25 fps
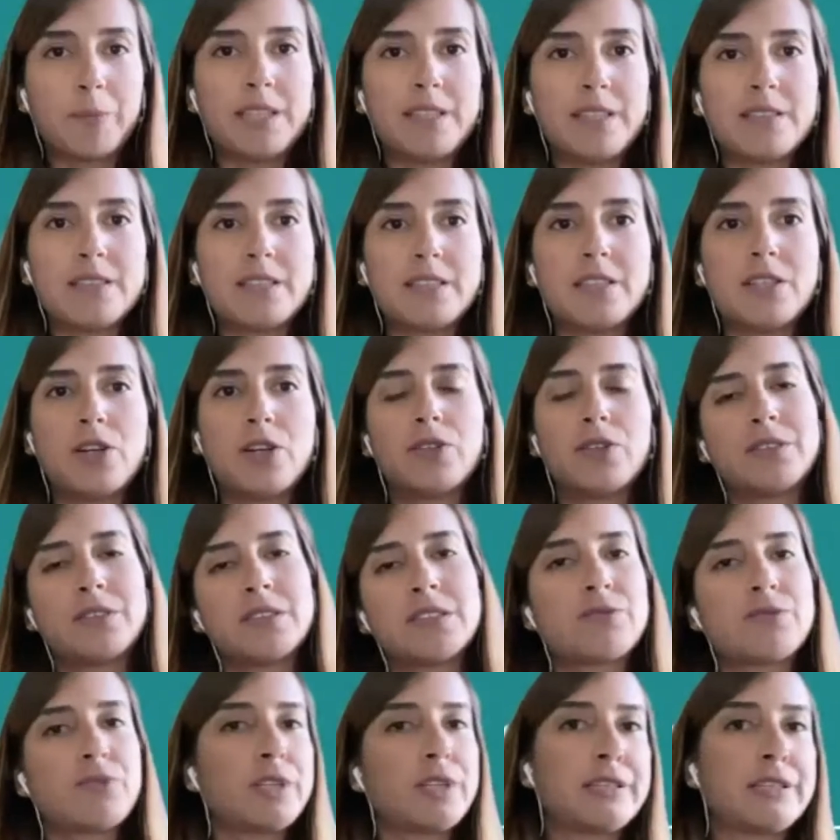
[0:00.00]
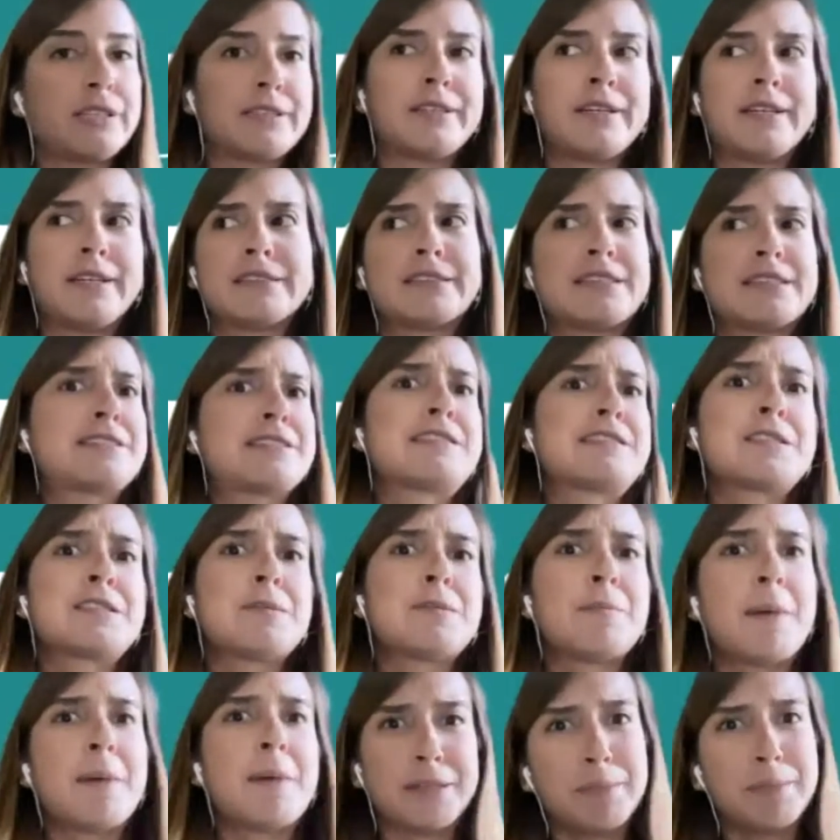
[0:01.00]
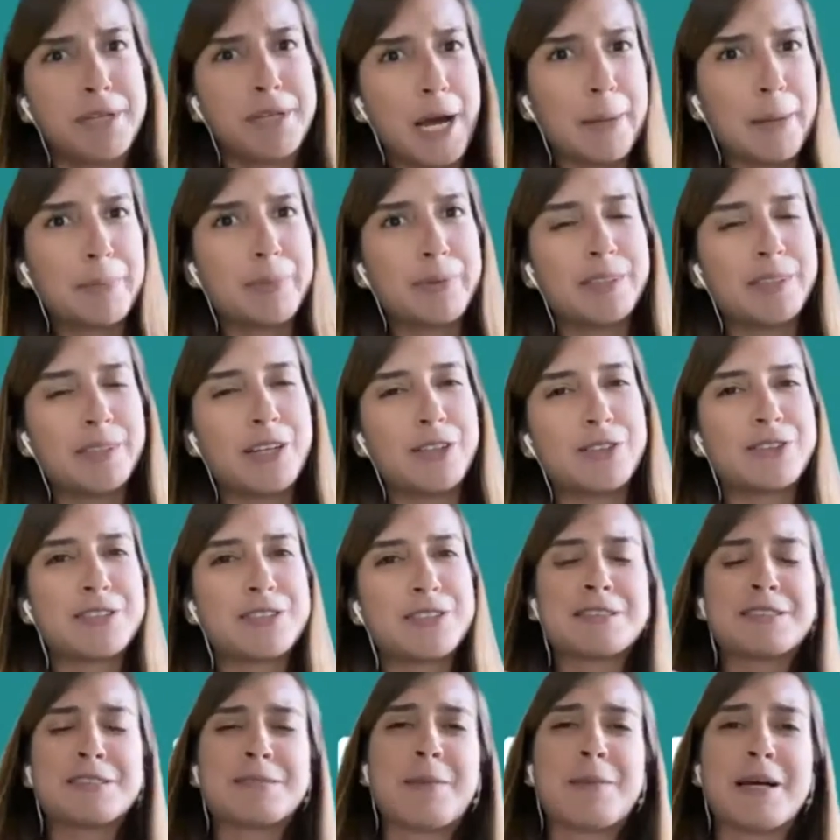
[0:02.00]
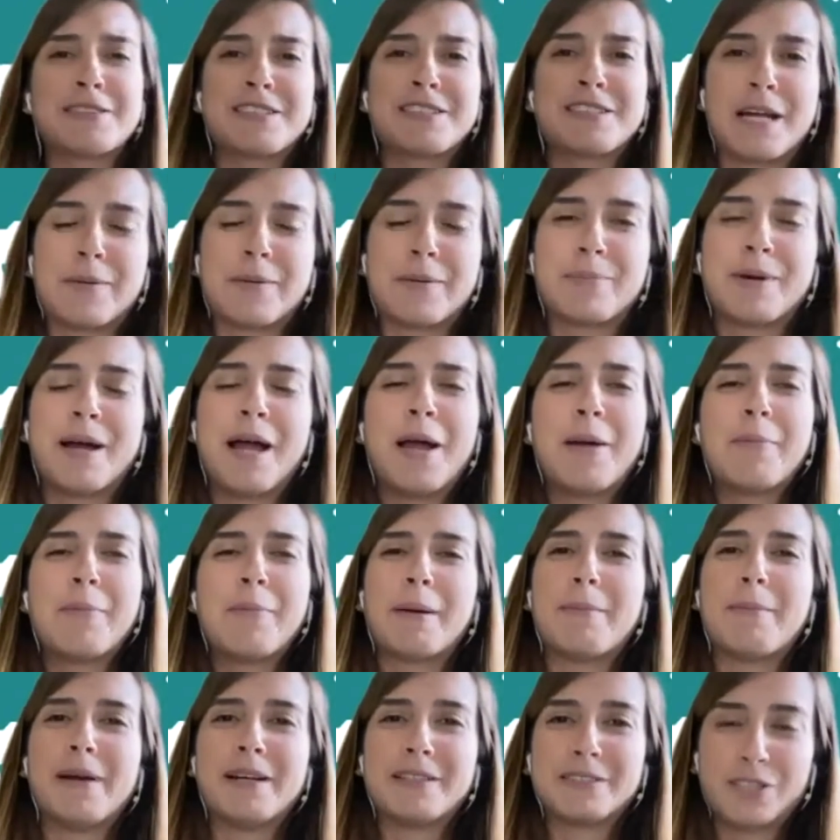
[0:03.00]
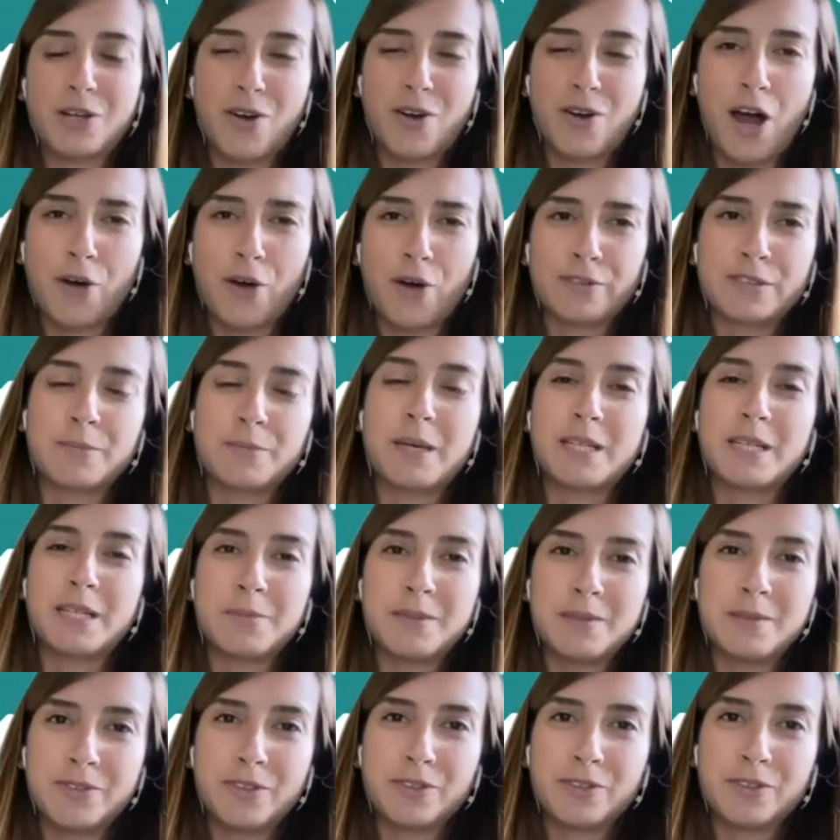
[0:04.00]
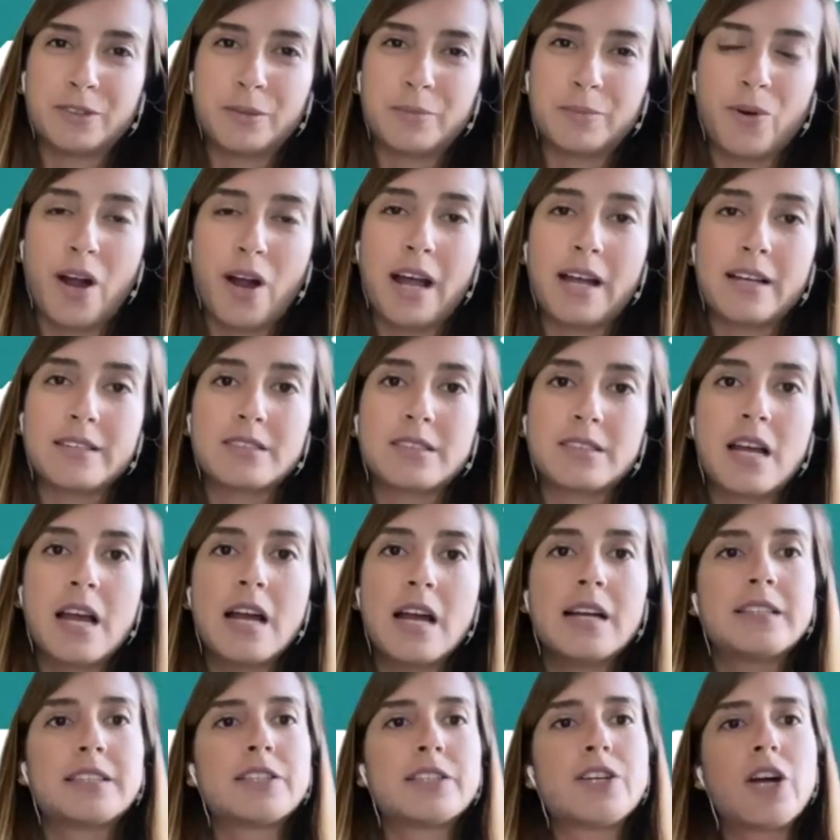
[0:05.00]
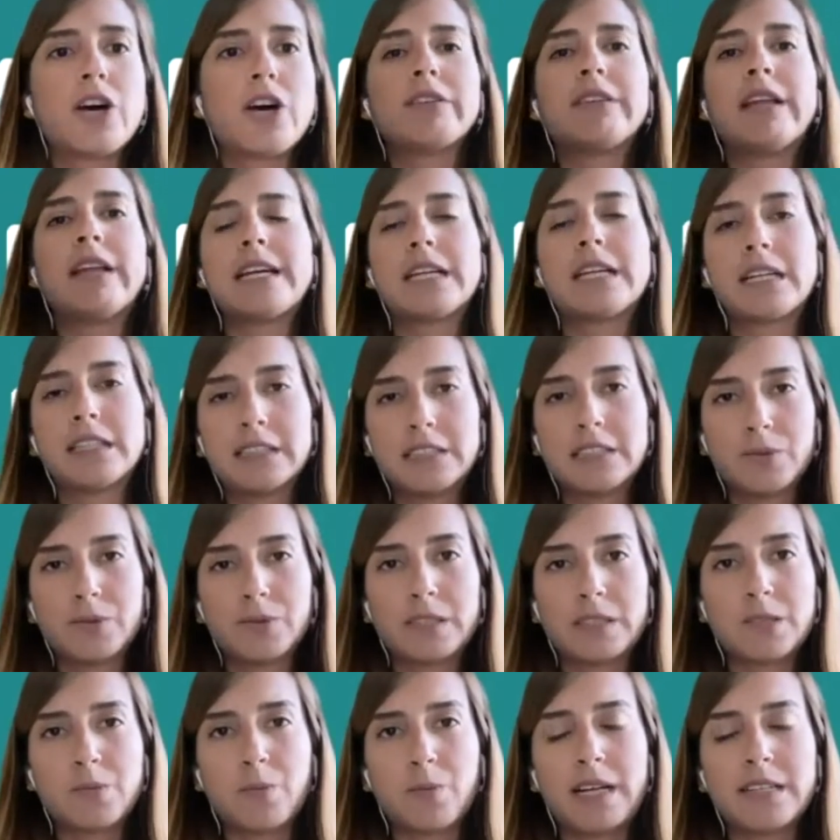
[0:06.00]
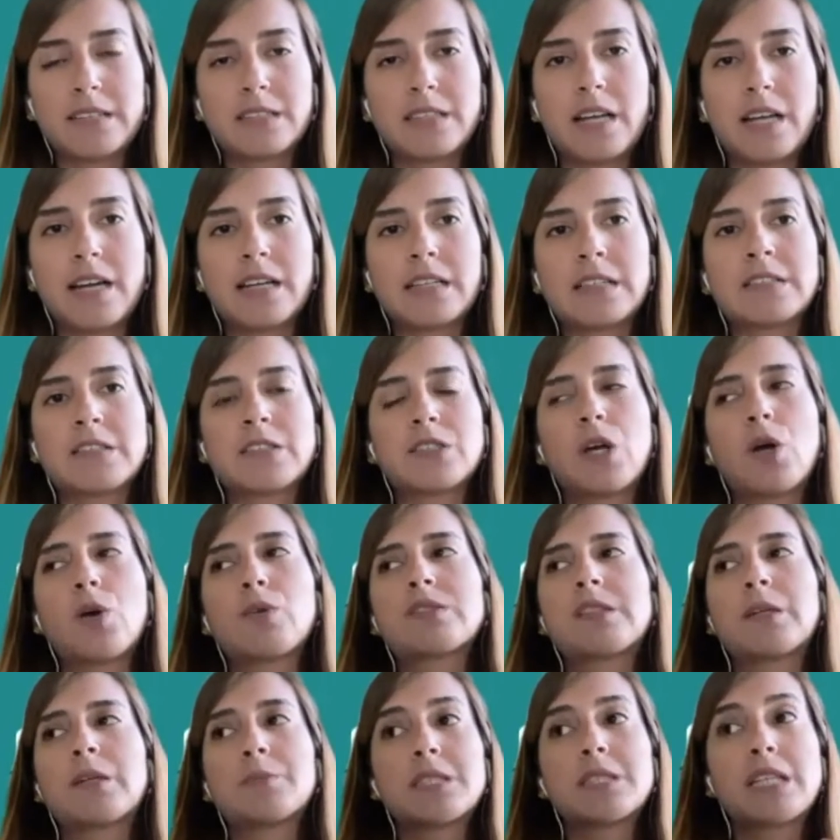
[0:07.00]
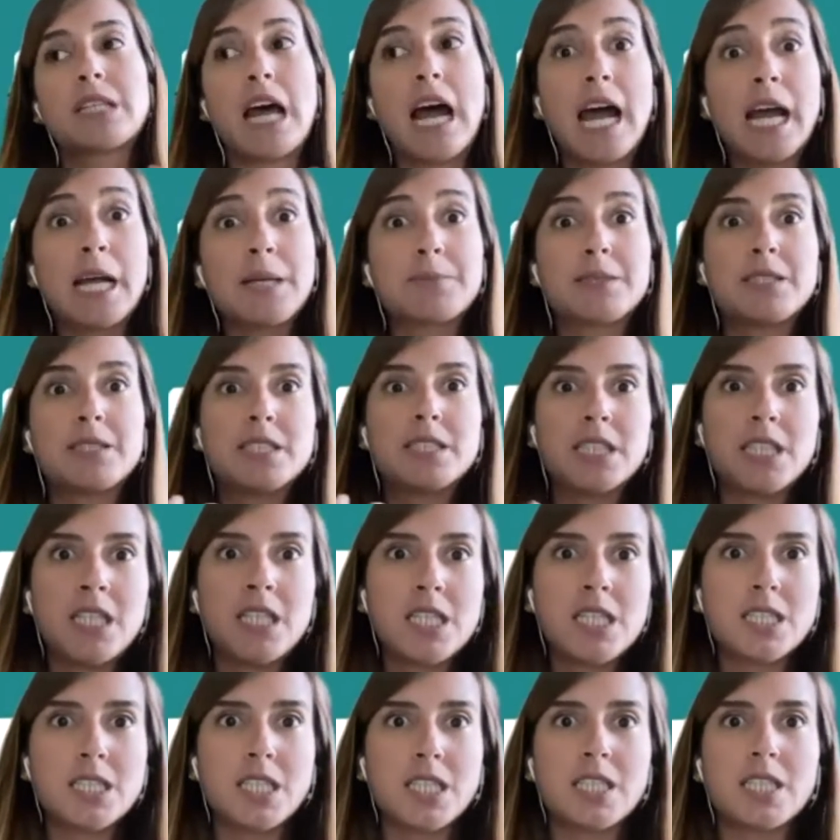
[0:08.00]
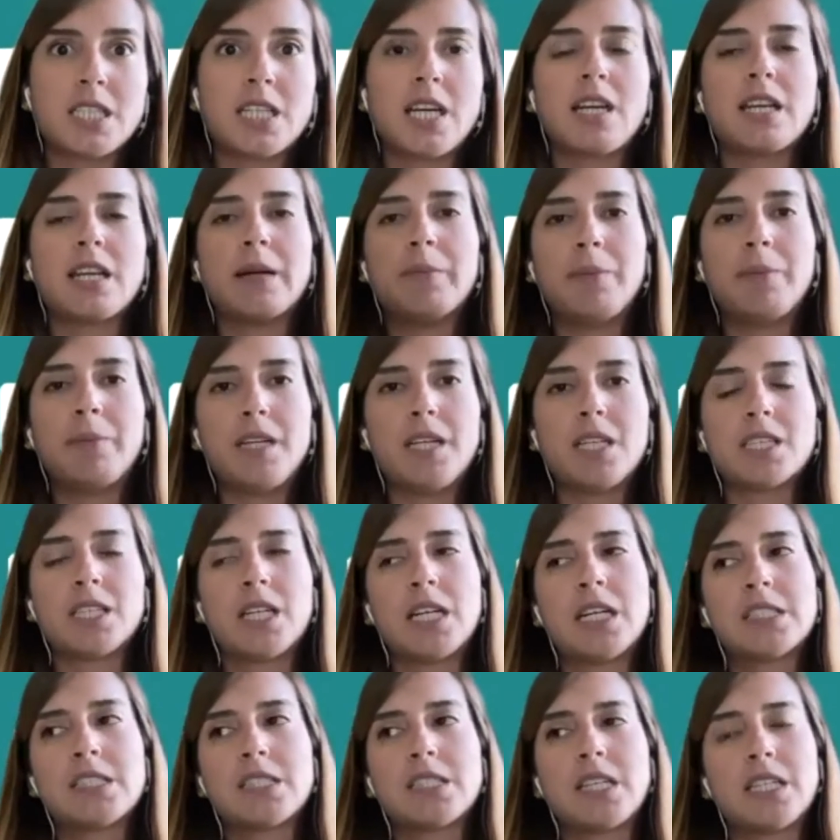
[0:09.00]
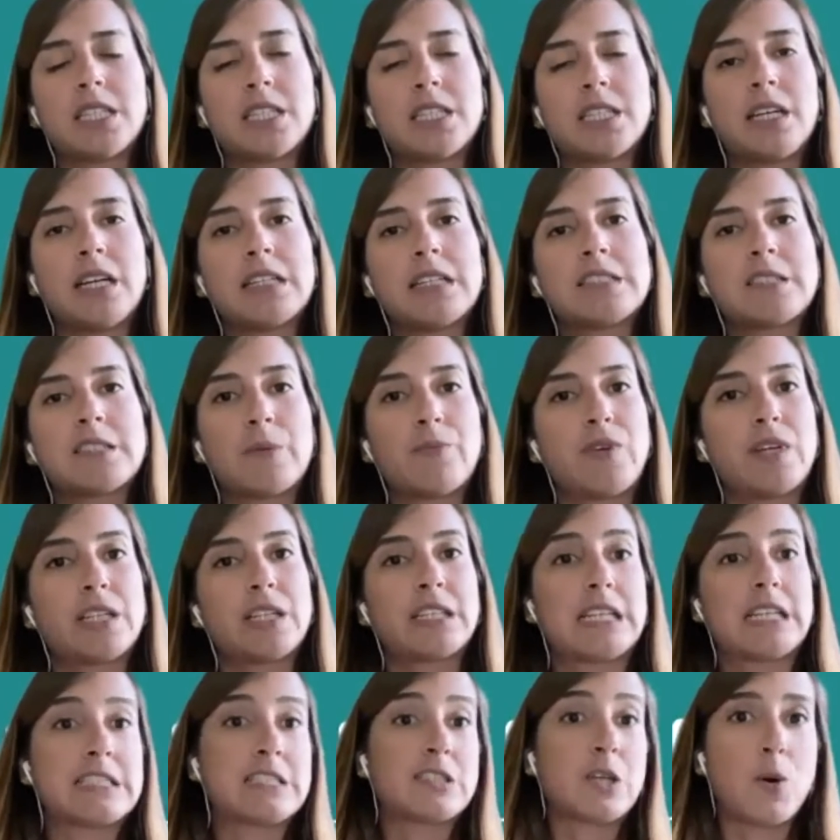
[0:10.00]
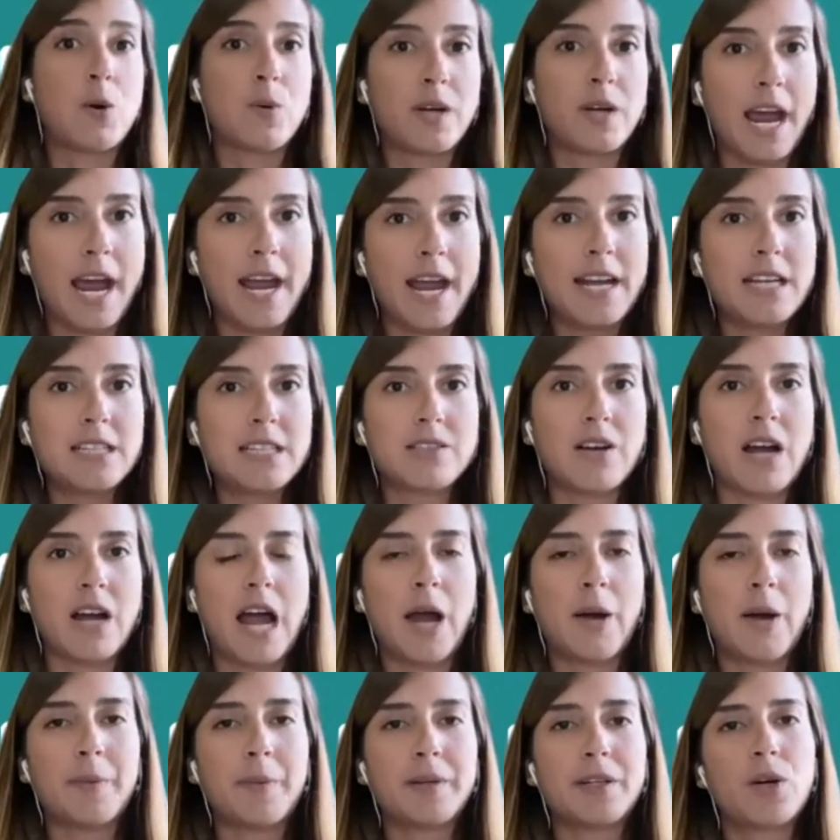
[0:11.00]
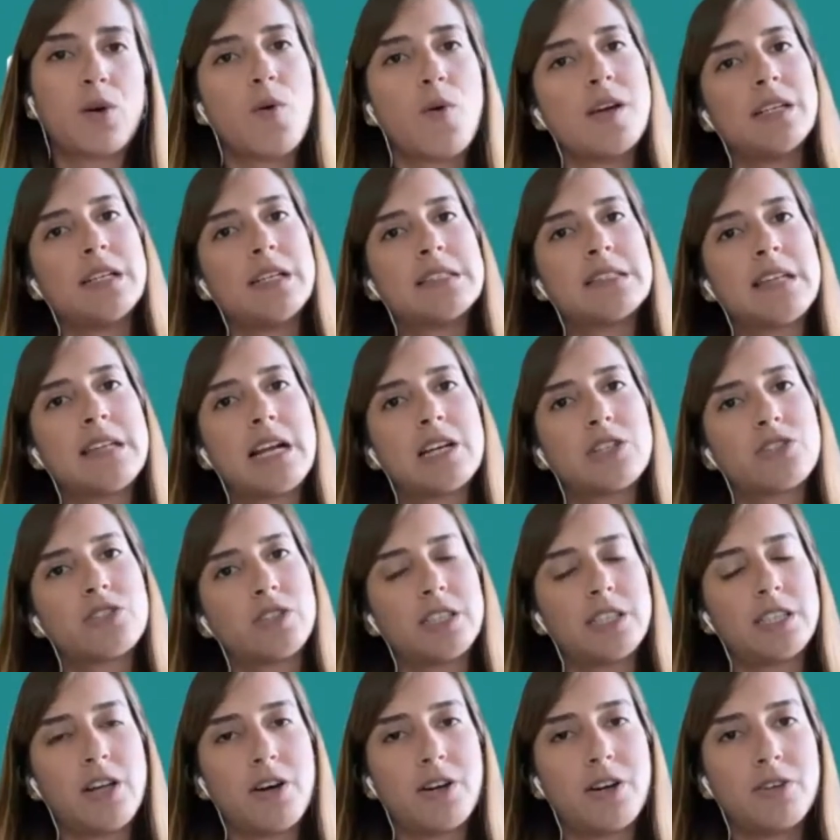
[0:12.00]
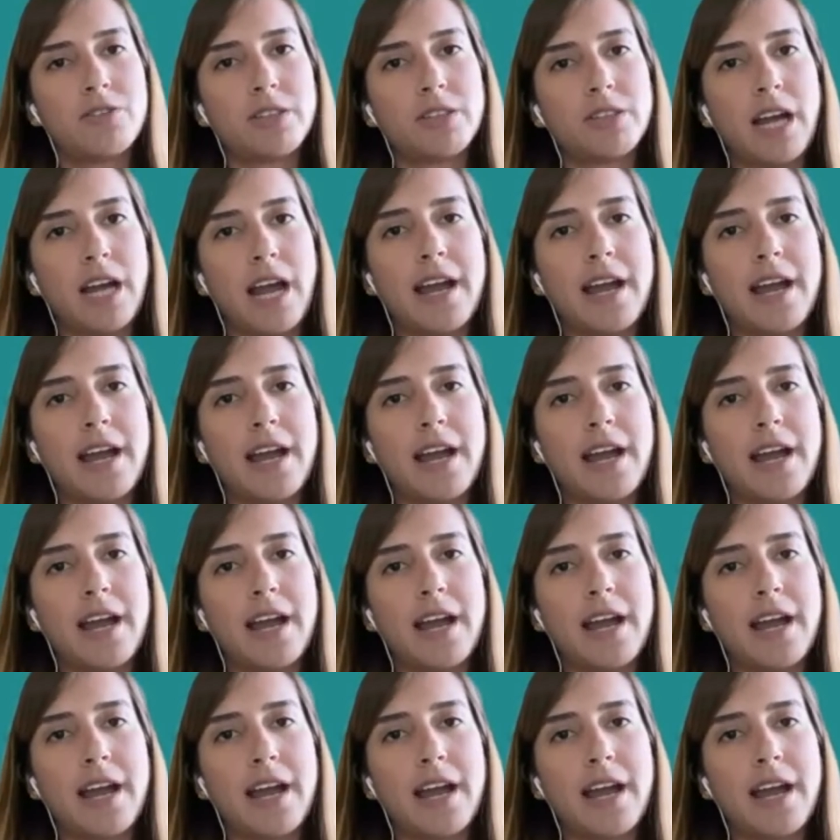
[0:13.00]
this, this is messing me up, this is messing up my mental health, it's making me feel depressed. They're not likely to express that. So sometimes the teasing can appear as like something that it's okay to happen when it's actually not okay.